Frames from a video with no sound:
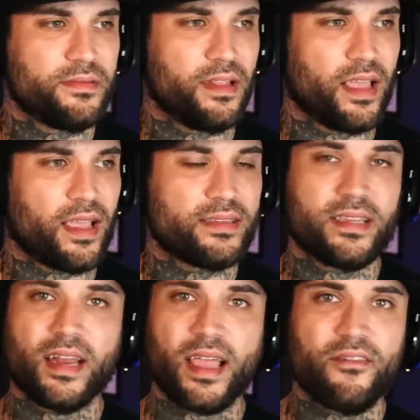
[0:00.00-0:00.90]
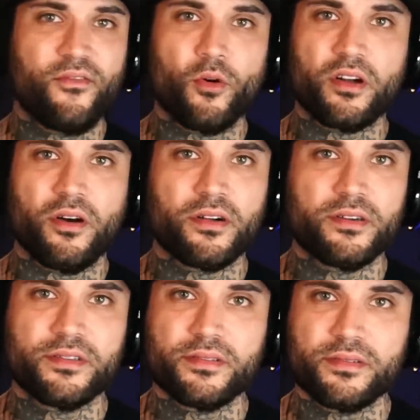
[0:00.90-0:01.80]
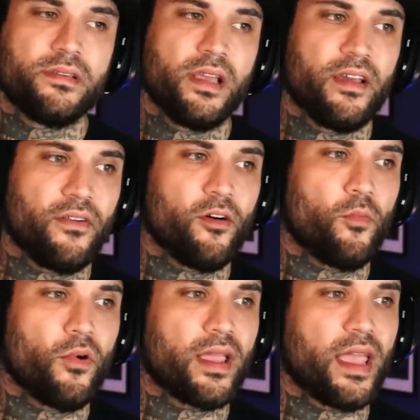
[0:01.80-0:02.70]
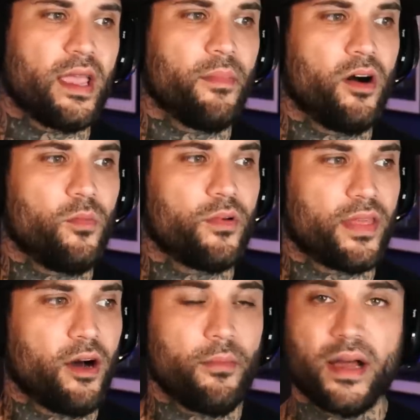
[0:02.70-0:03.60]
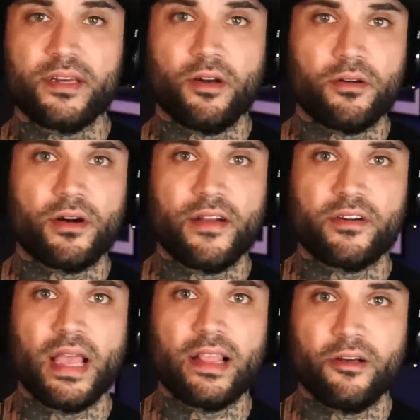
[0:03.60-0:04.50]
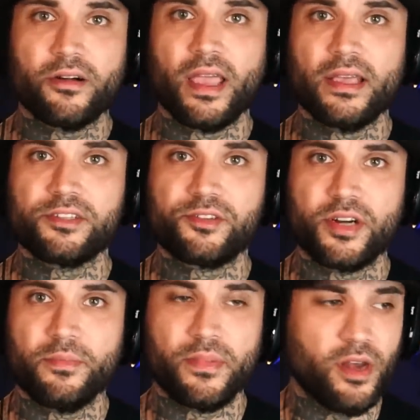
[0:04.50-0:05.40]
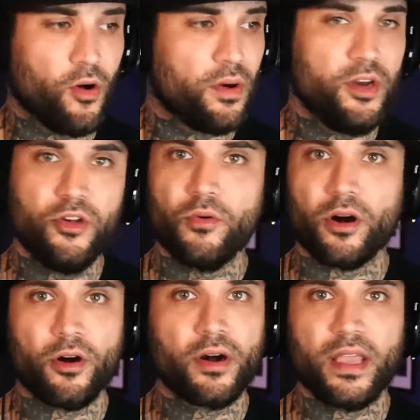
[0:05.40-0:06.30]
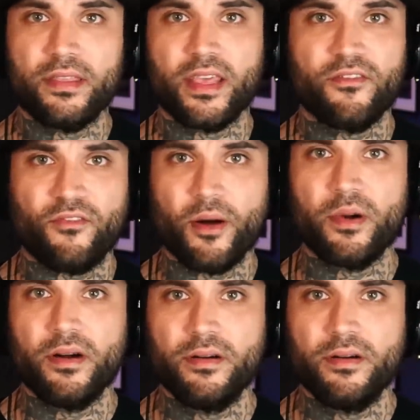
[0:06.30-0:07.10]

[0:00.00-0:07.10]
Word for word: Like I said, I got 4 daughters. If homeboy came home without my daughter after that long-ass trip and no one knew or heard anything from her,